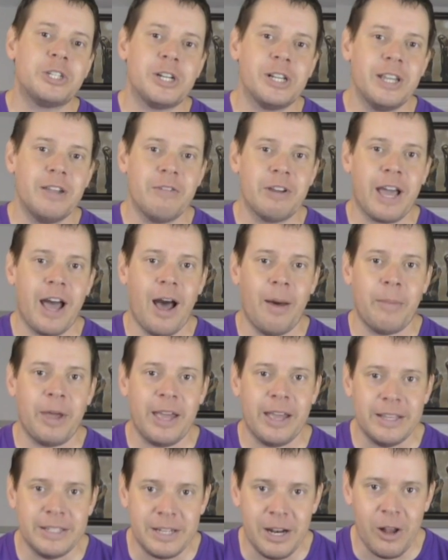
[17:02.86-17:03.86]
leave a comment is
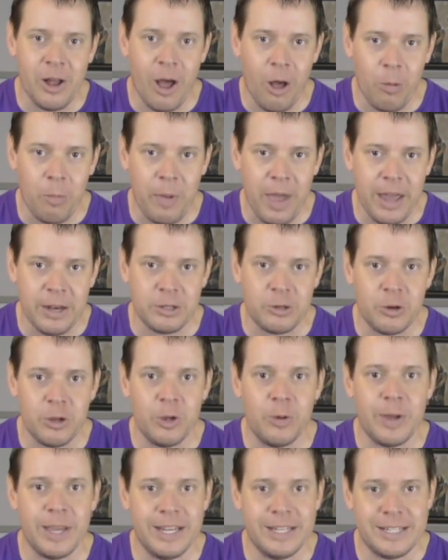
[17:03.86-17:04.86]
it'll help enter you
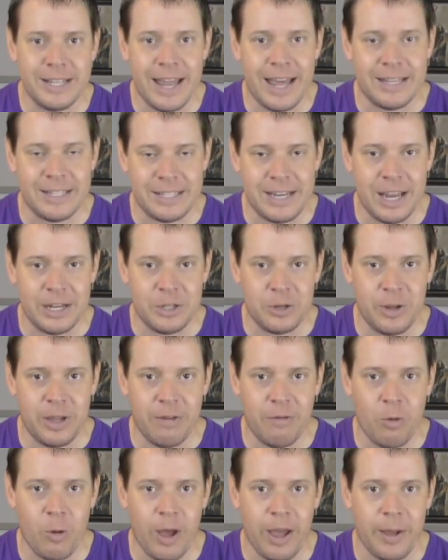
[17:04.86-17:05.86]
into that statue
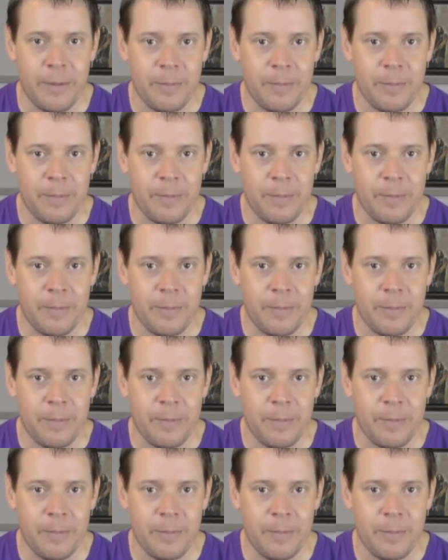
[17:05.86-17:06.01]
giveaway.